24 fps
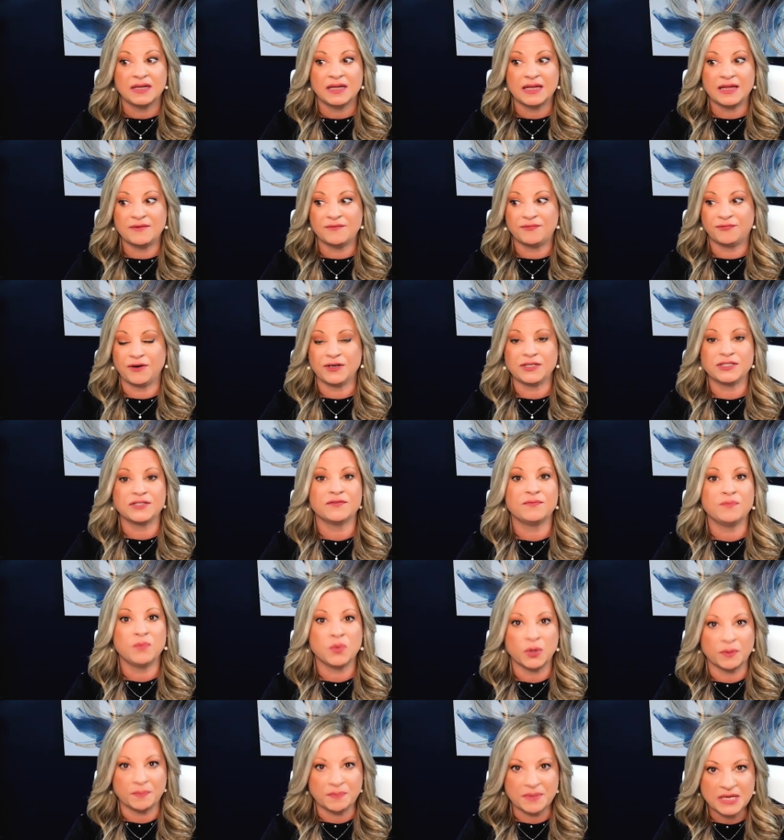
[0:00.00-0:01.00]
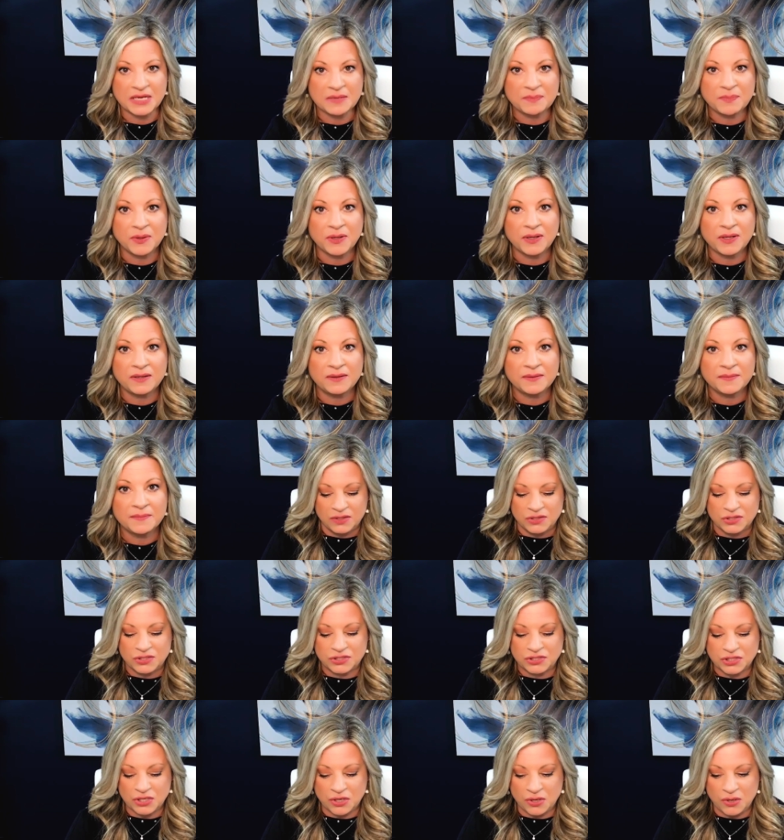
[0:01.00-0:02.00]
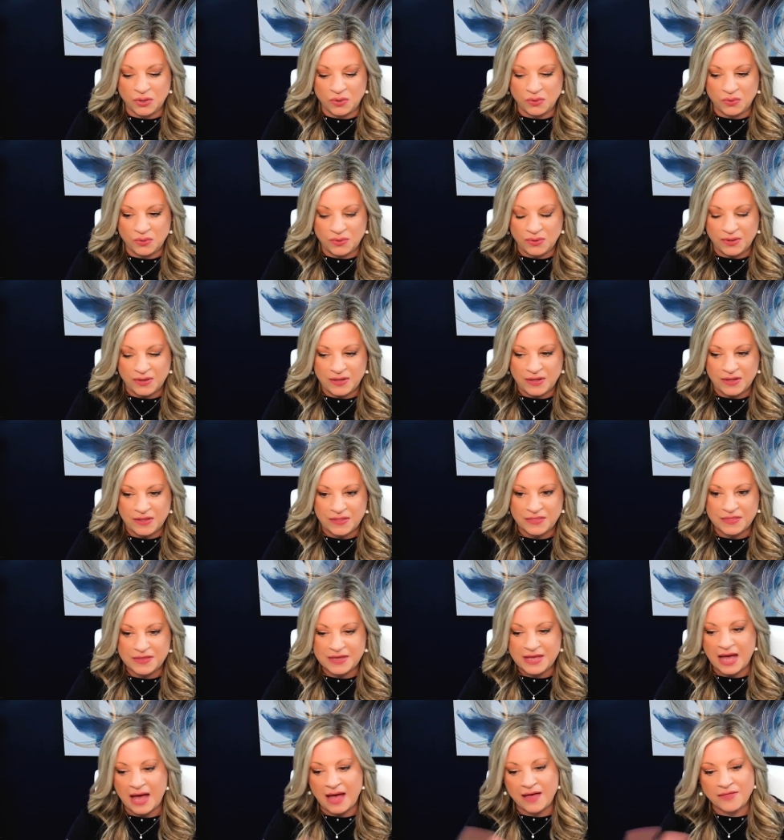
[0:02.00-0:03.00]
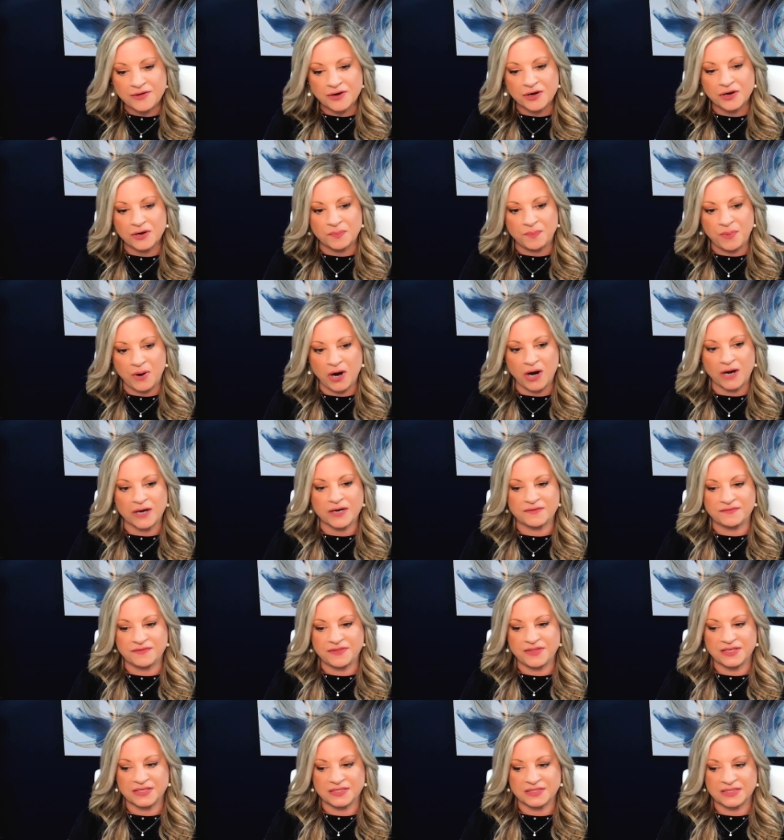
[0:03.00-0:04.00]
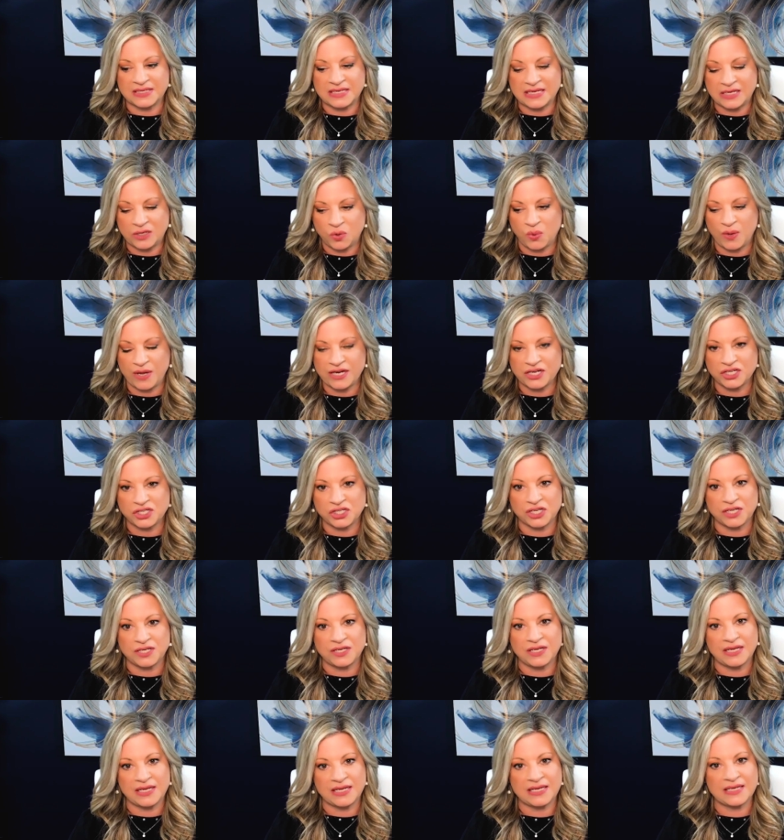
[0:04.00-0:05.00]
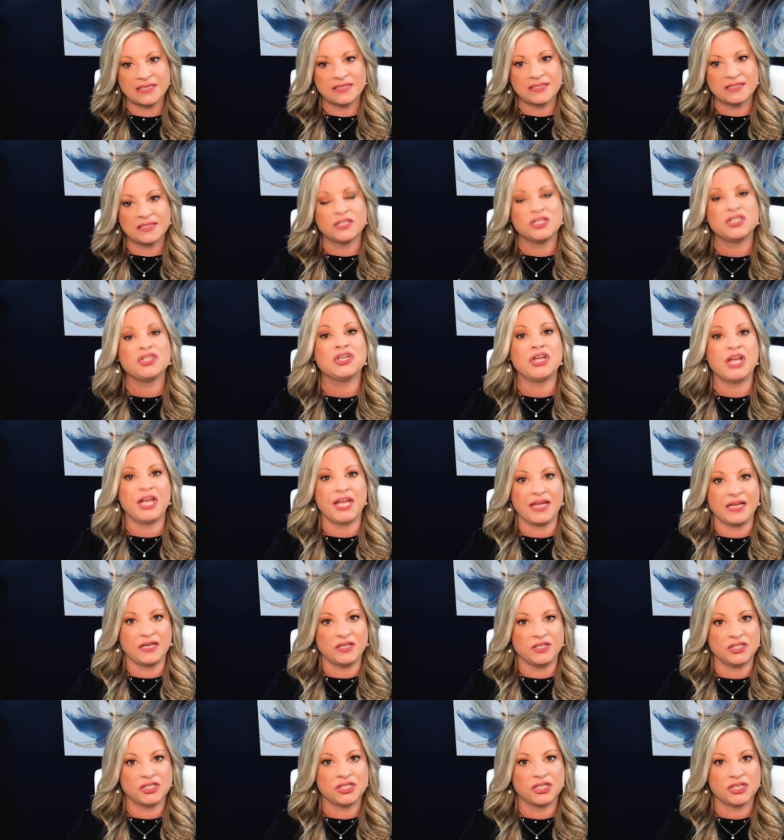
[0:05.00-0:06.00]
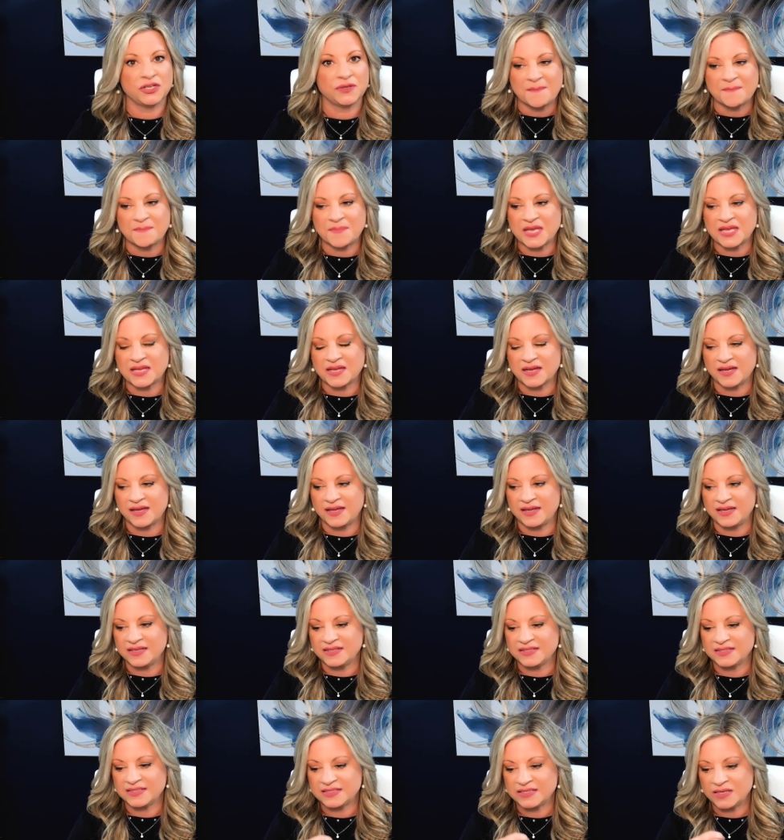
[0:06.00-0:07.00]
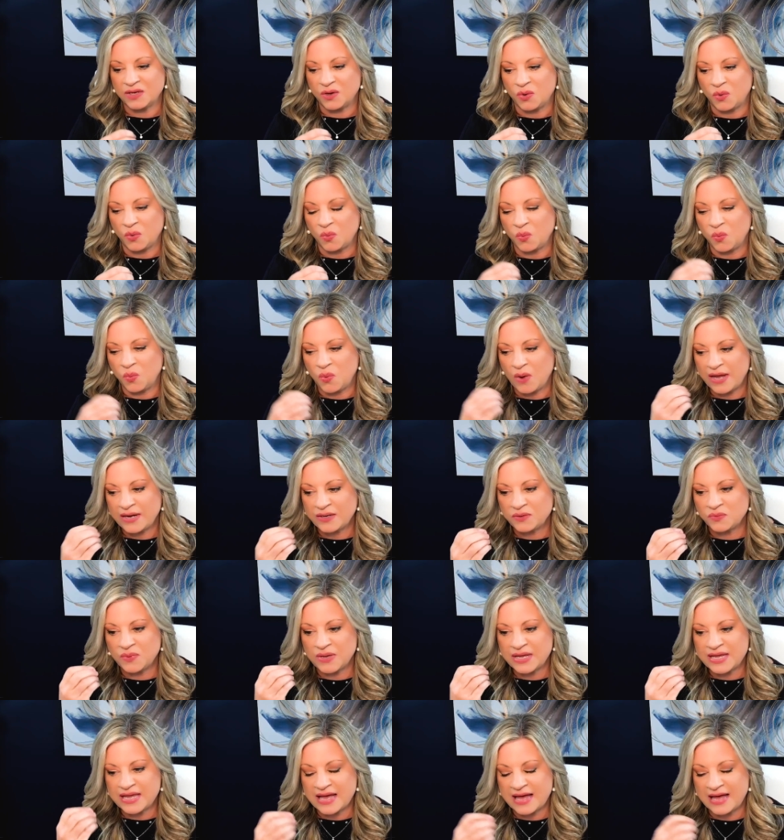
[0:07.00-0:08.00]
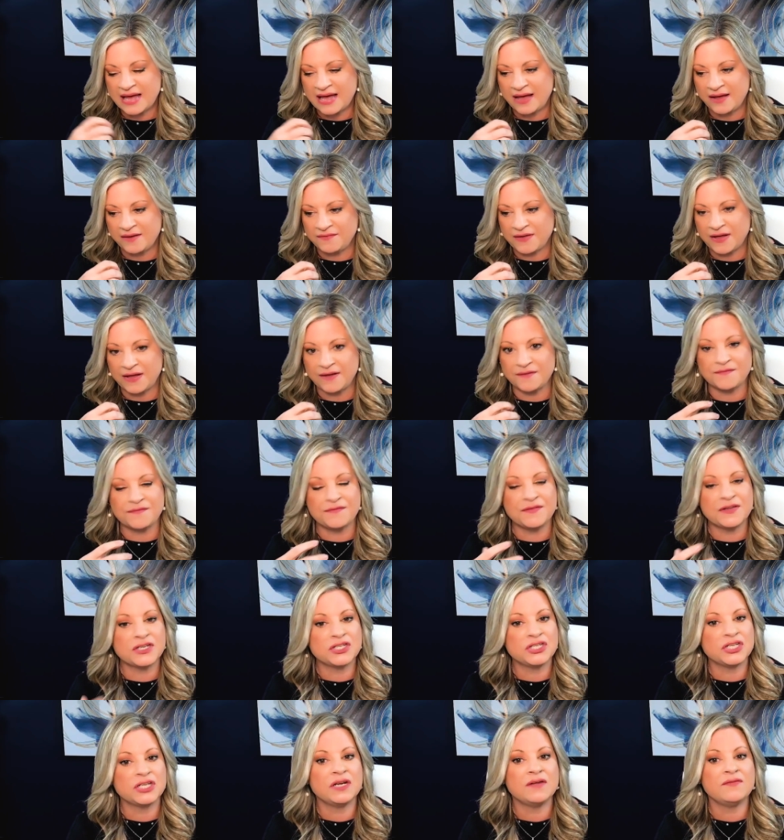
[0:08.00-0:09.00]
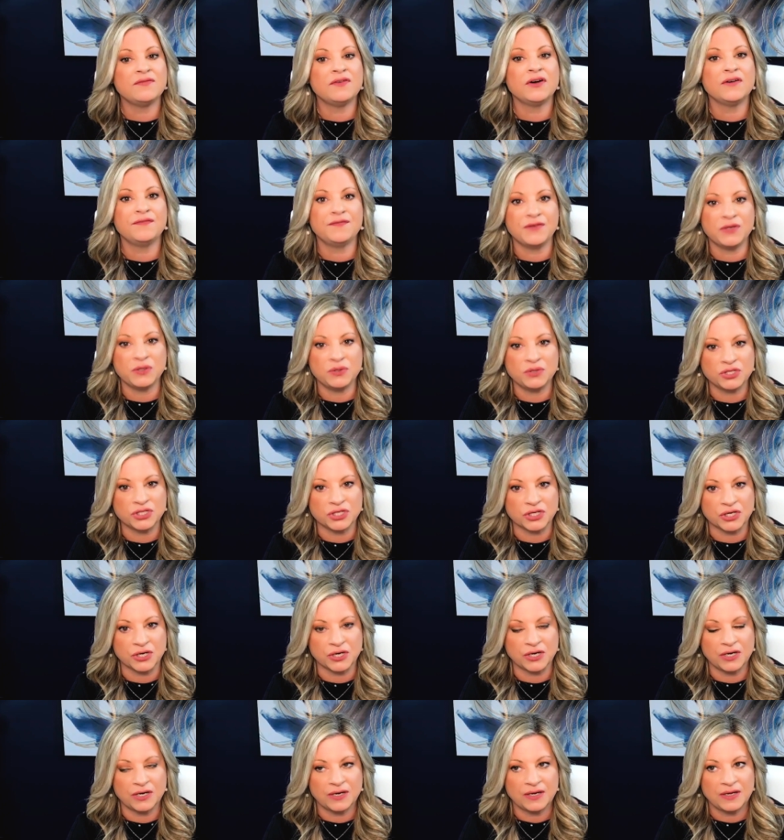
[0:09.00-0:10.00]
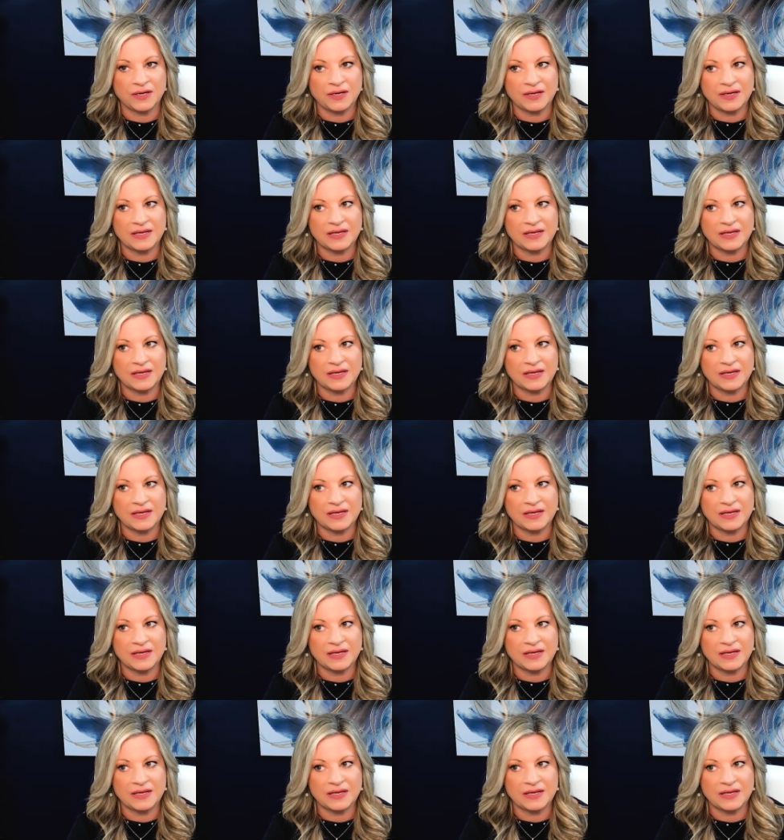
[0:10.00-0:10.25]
in front of more people. So the other part of this equation is change, because when we have a vision of our future,